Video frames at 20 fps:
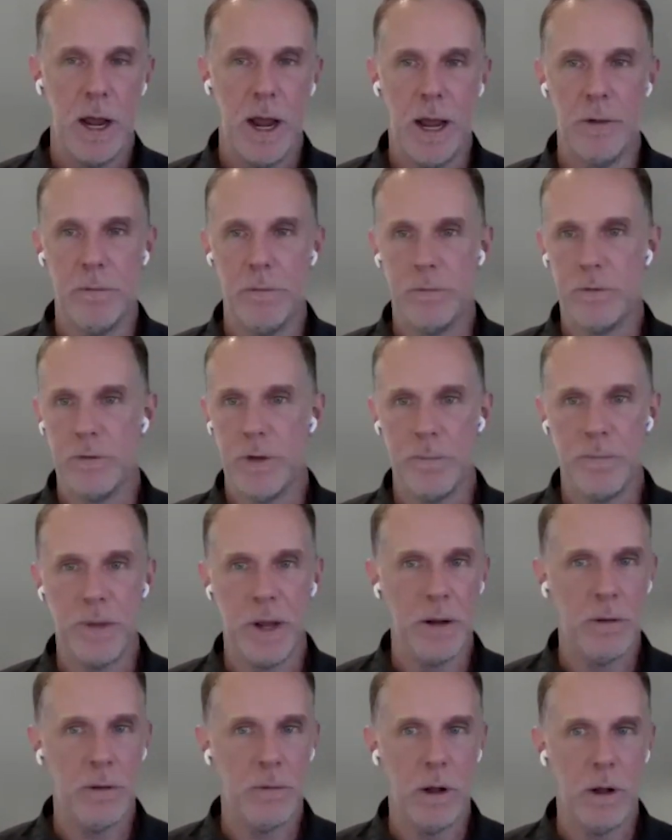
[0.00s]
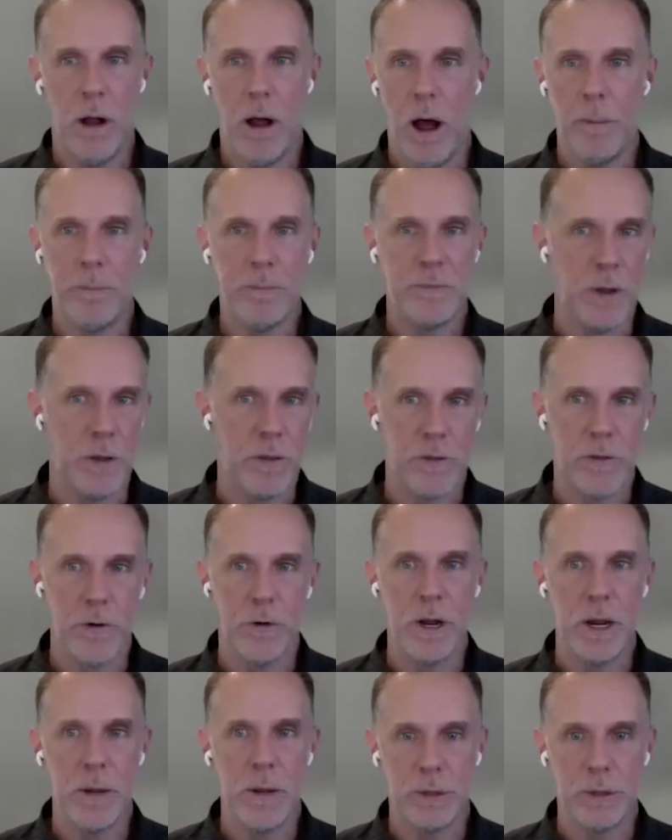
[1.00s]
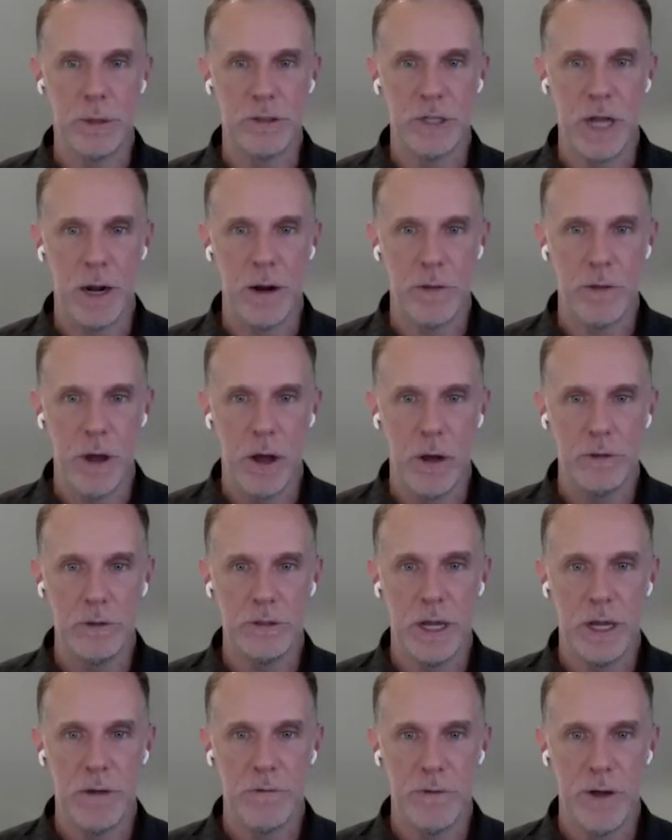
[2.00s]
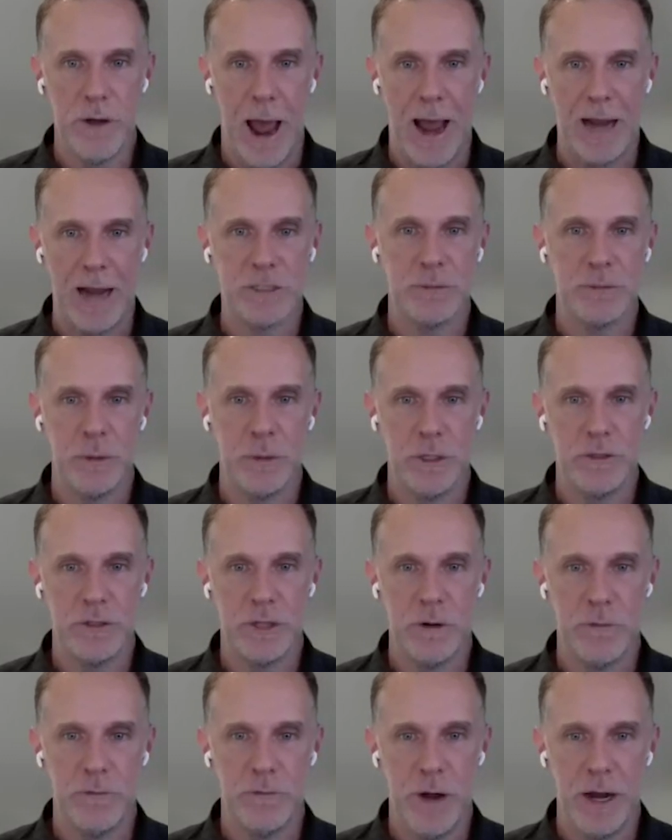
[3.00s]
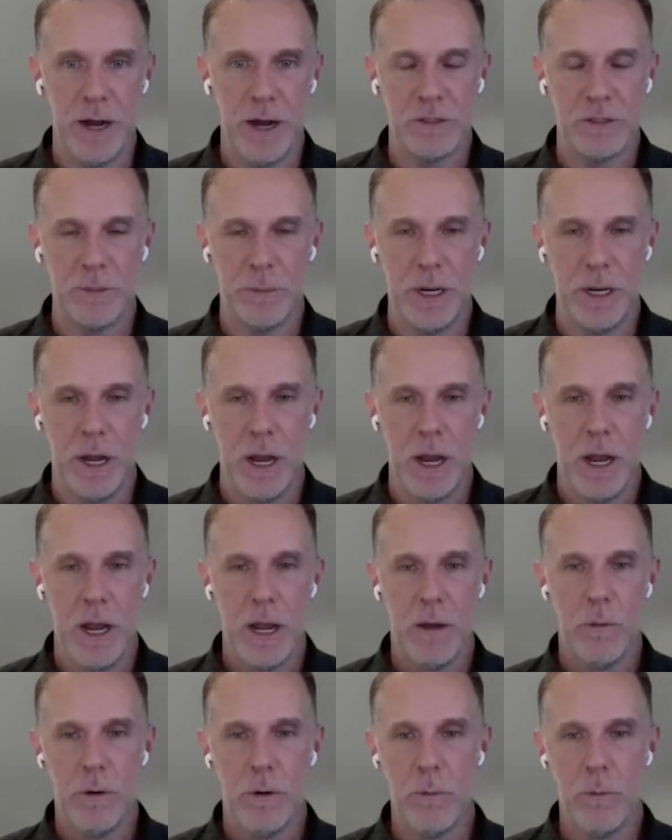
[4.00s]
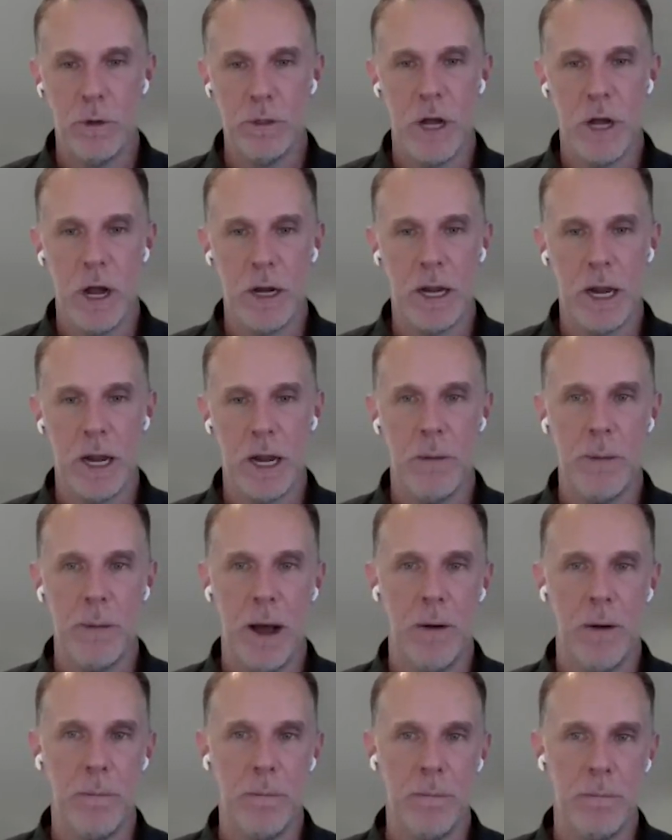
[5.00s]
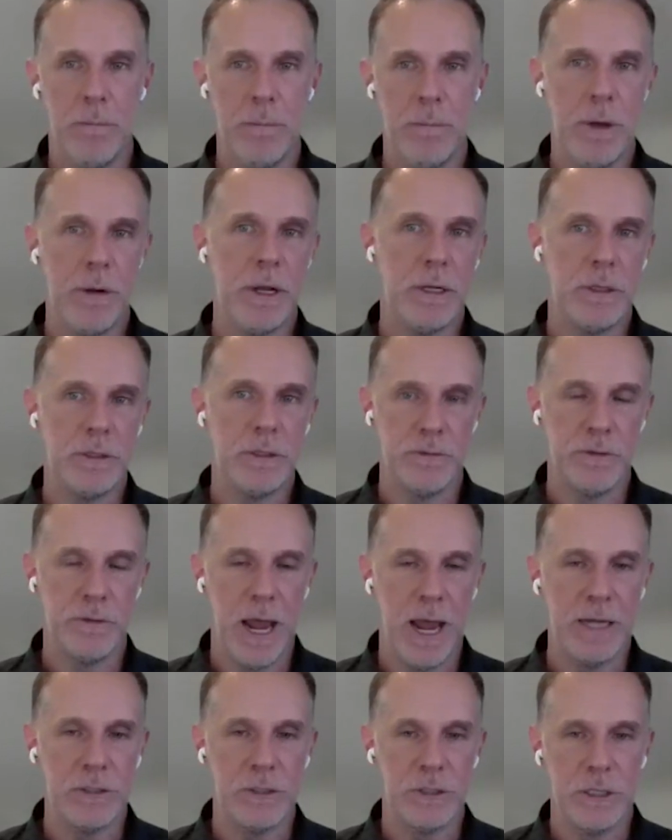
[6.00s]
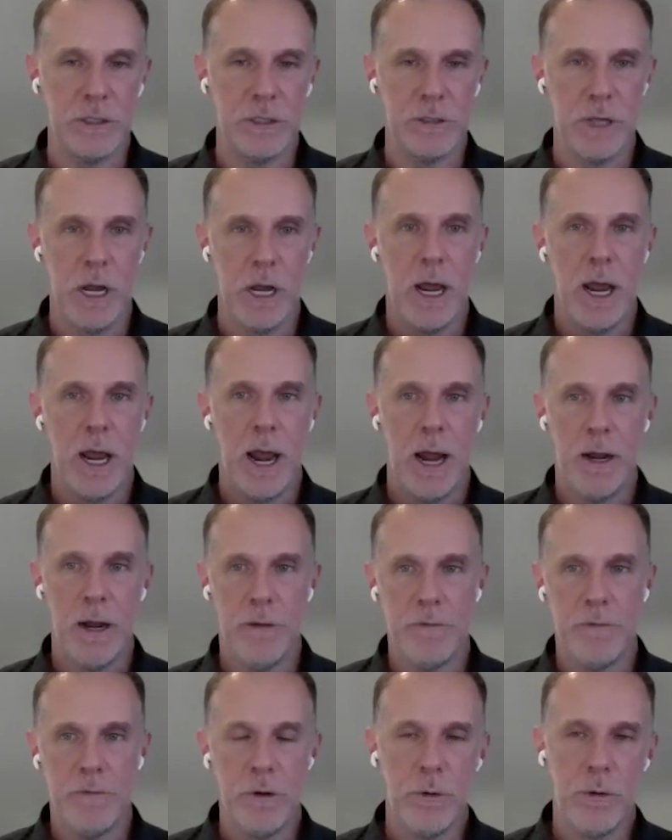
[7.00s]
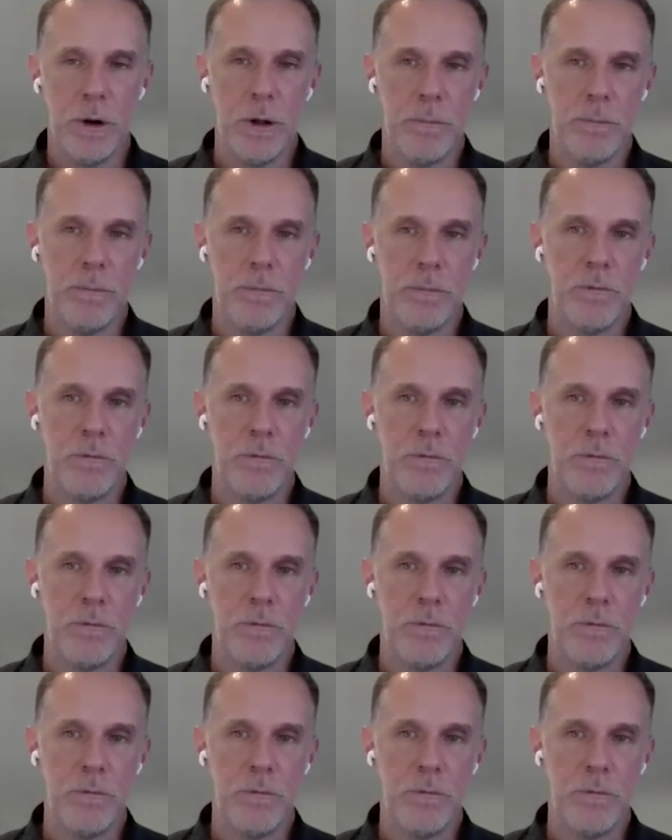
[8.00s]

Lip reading: and something up to 30% of those have actionable incidental findings. I mean, we're talking about millions of cases. And if you were to